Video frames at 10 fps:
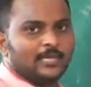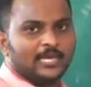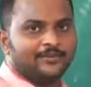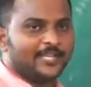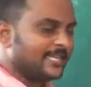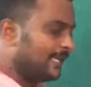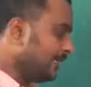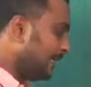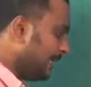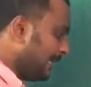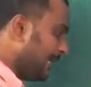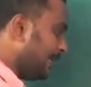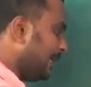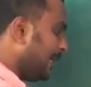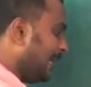I have taken
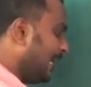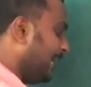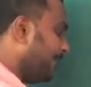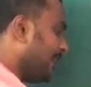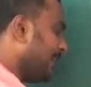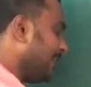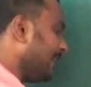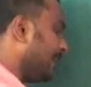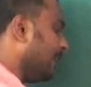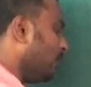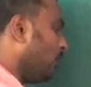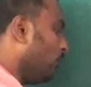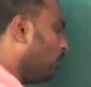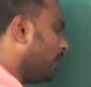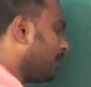lead and I have taken
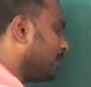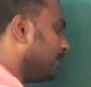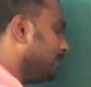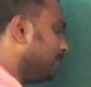water.